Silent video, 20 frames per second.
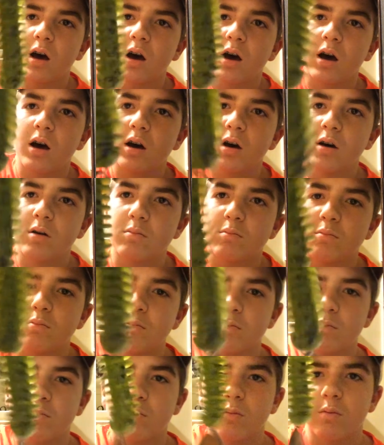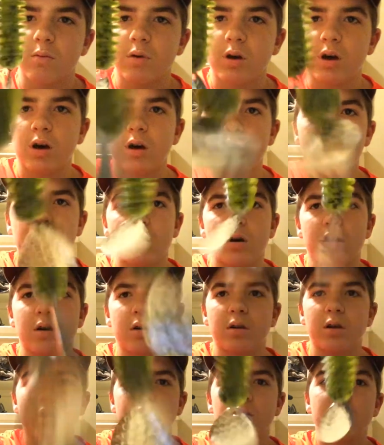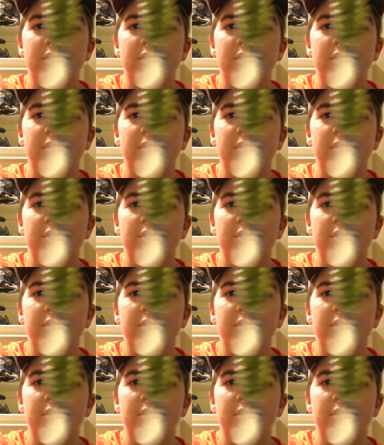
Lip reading: You